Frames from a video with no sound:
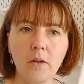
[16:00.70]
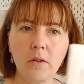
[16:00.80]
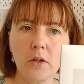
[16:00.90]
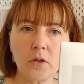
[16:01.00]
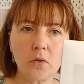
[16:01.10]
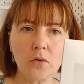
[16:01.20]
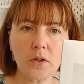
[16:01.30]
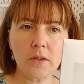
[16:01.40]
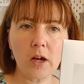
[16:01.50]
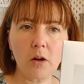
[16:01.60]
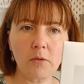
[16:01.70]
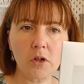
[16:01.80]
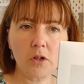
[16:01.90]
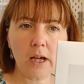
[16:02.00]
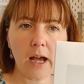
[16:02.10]
there's also the
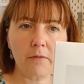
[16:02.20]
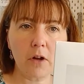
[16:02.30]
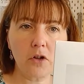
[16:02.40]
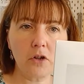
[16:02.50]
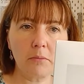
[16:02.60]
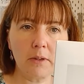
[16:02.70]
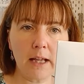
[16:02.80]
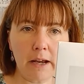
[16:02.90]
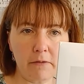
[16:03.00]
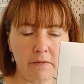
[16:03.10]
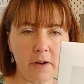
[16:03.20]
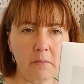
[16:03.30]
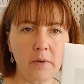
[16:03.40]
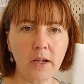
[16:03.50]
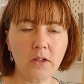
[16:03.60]
option to have a double layer of fabric.